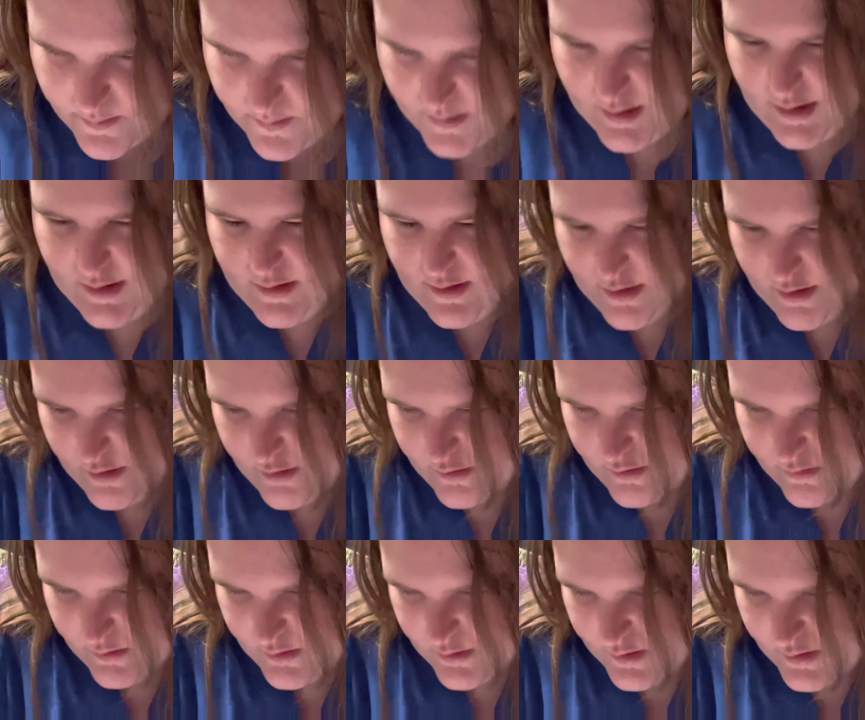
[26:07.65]
but I
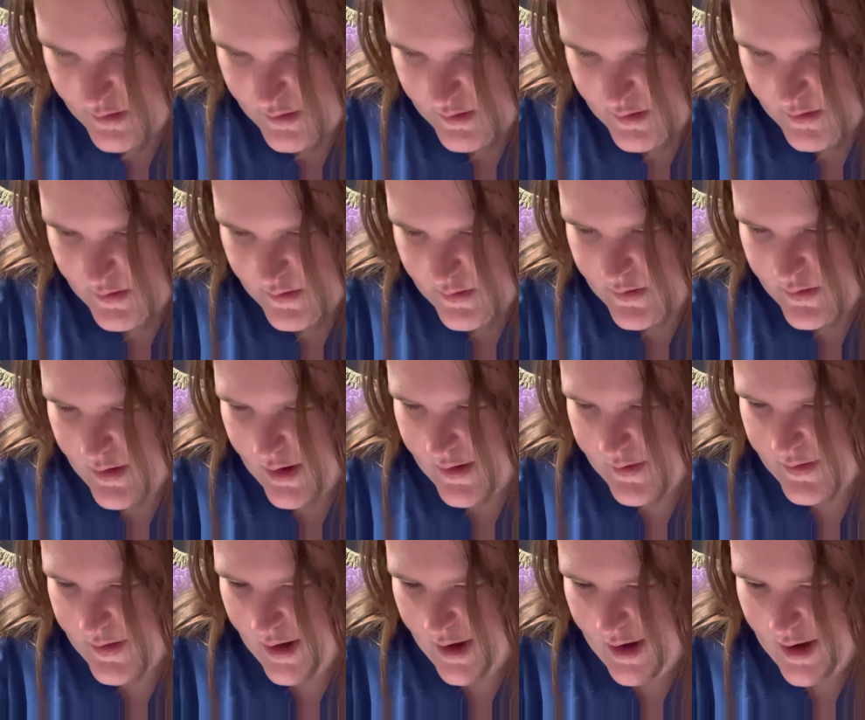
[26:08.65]
know
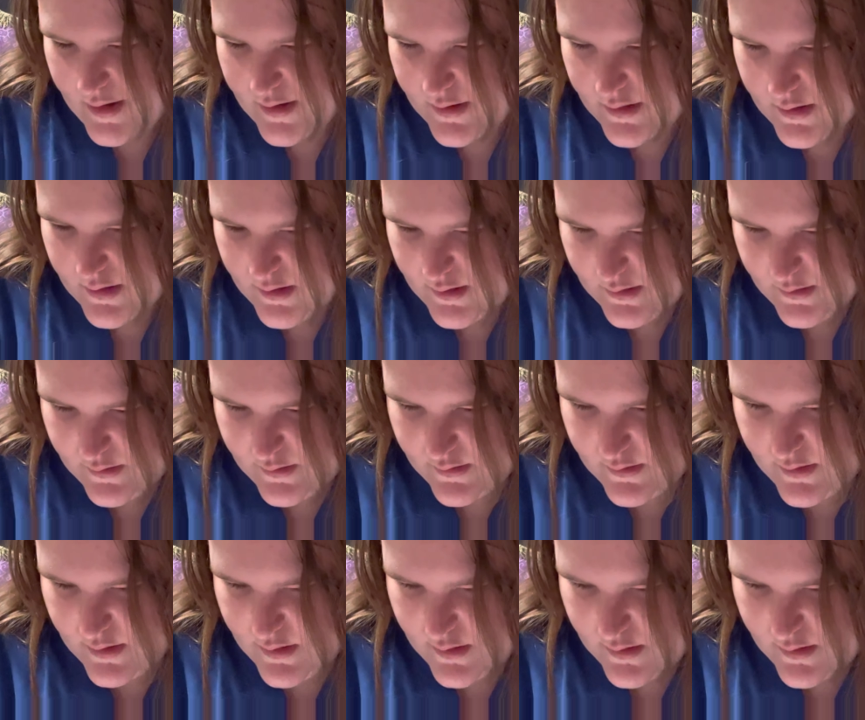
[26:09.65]
that is